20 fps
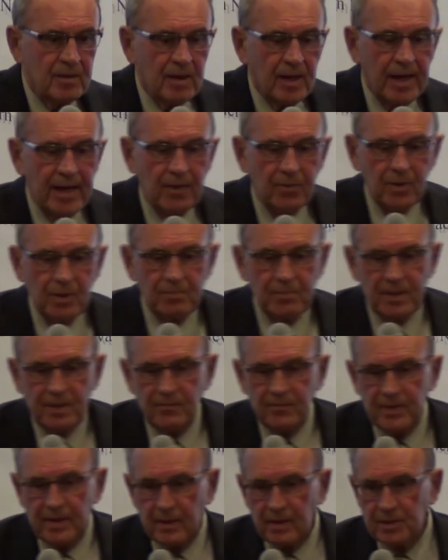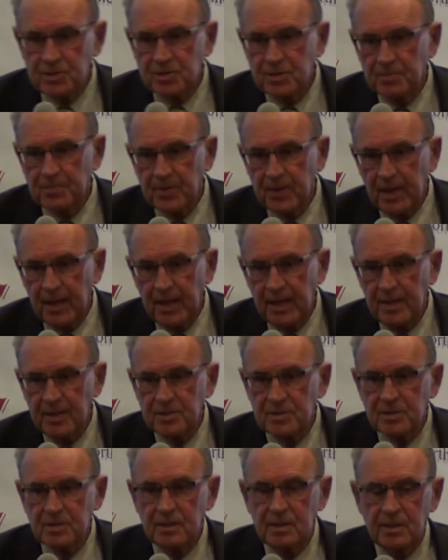I would be very
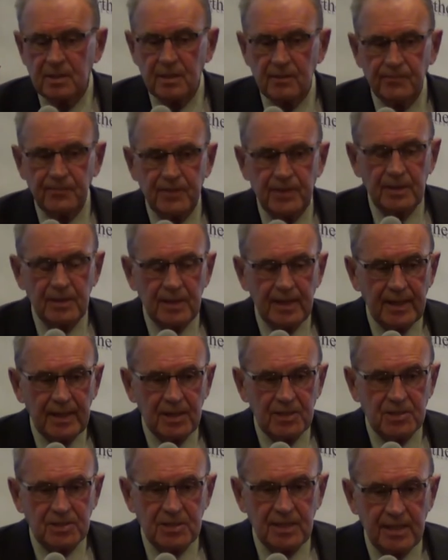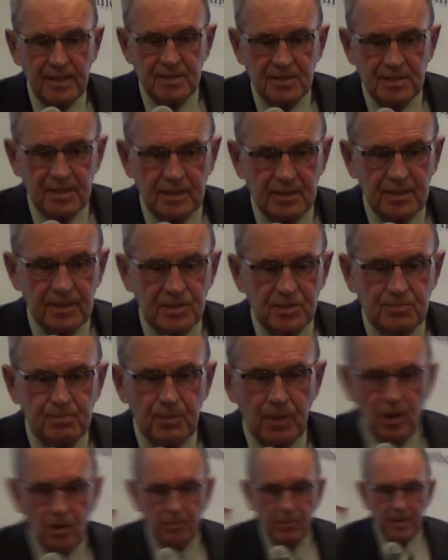surprised if the United States at
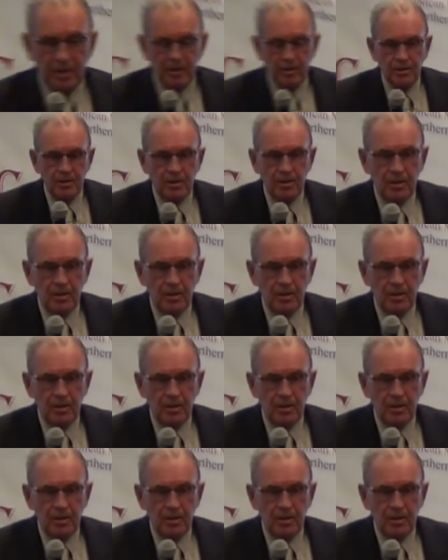this moment